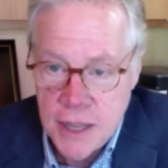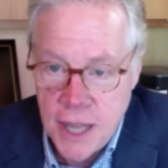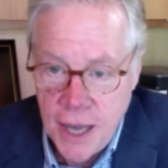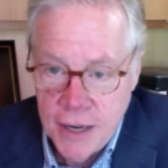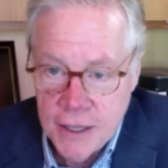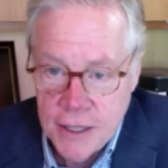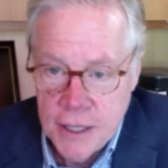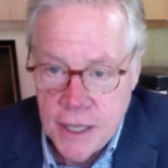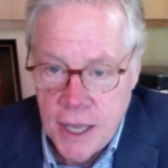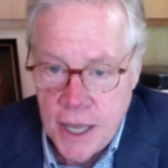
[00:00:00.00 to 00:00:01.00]
that
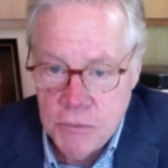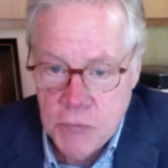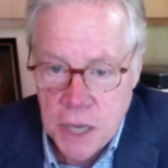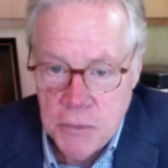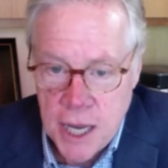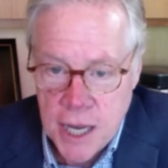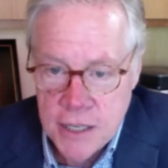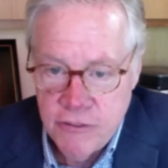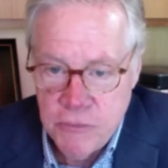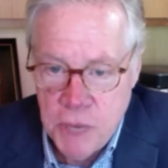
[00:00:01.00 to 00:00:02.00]
and become an
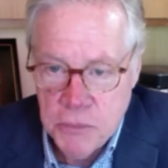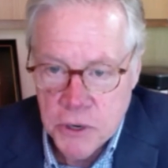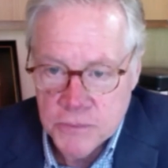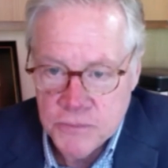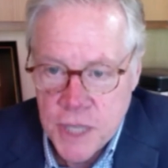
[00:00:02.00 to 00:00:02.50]
active member.